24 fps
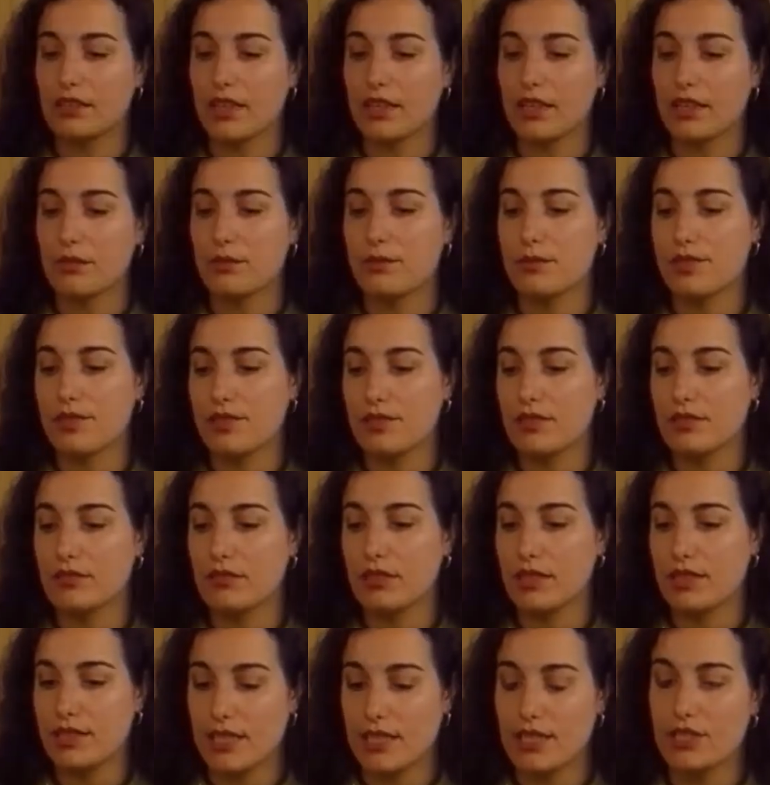and I was
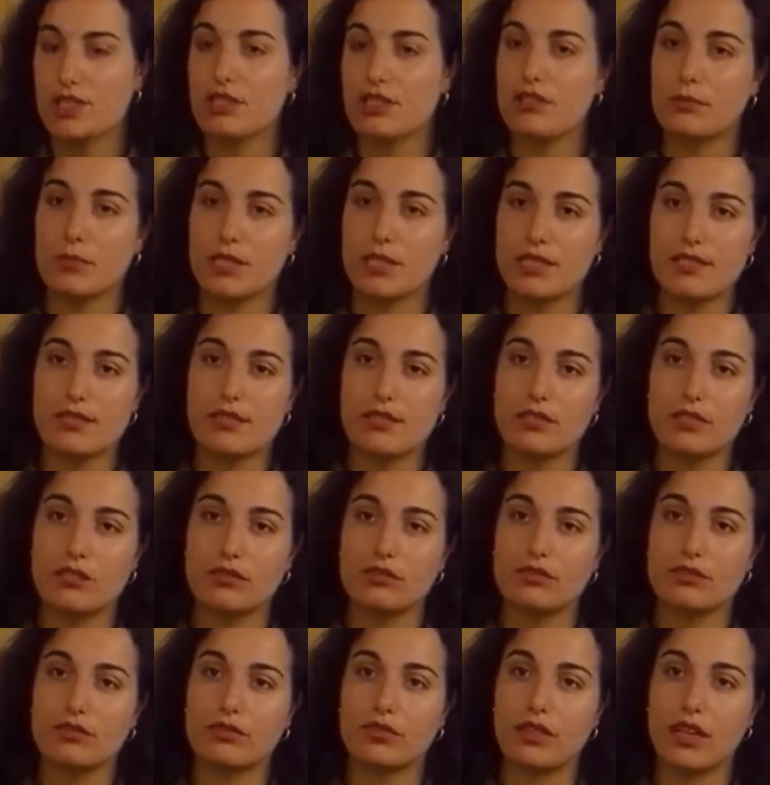a danger to
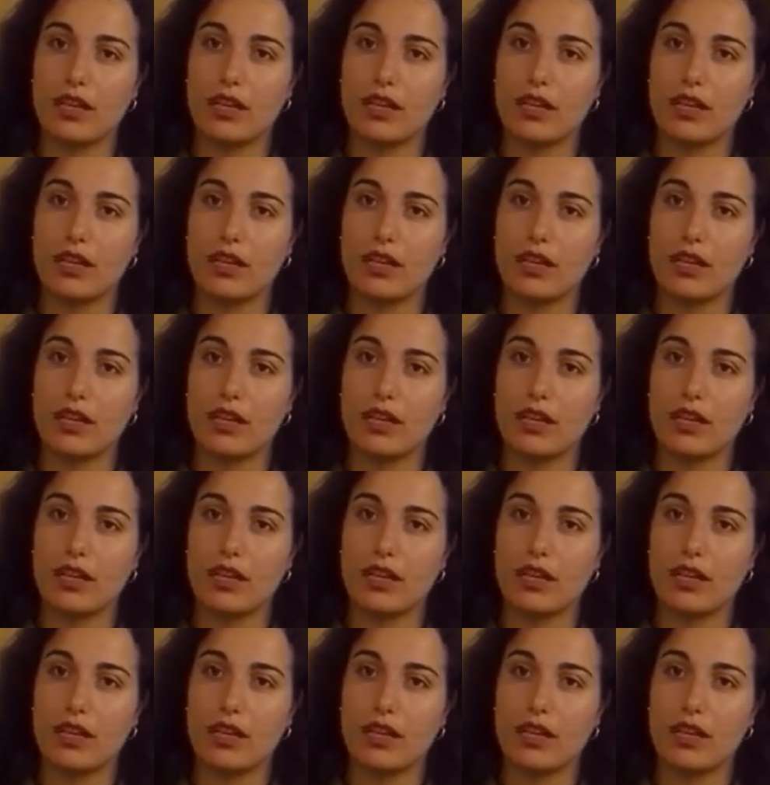myself.